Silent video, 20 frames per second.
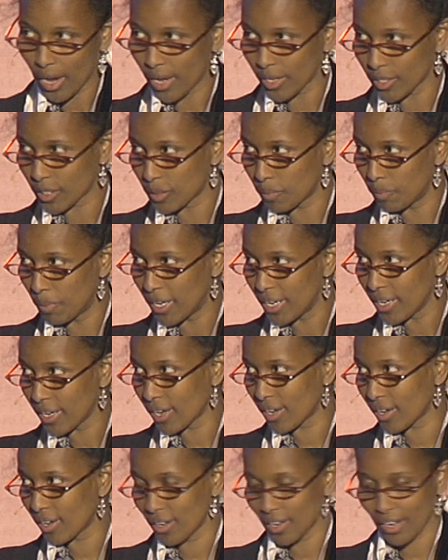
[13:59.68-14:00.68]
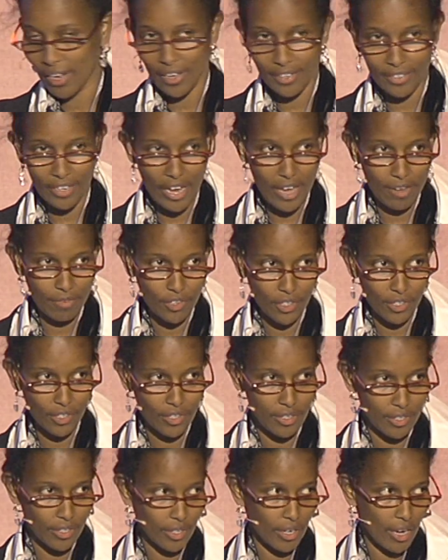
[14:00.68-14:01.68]
as bleak as I have
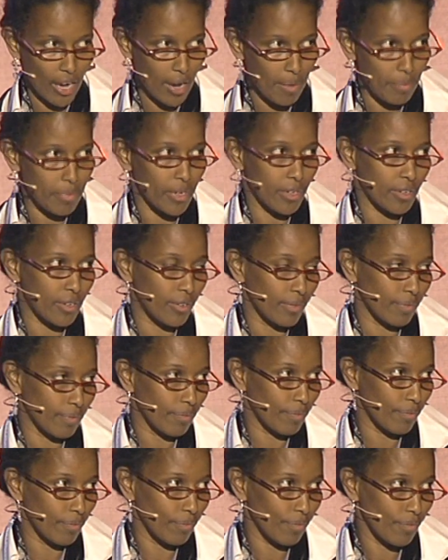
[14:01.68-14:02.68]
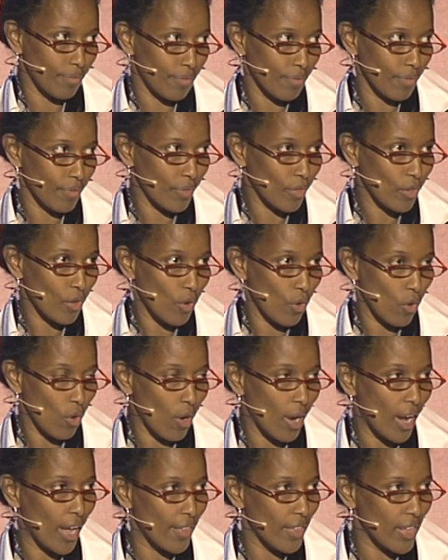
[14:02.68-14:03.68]
just described it?
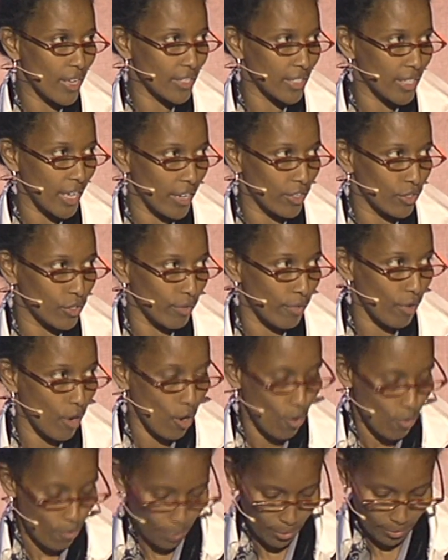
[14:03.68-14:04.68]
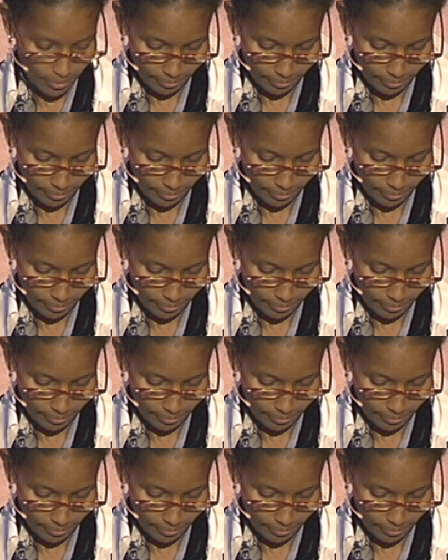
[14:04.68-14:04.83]
Or are there signs of hope?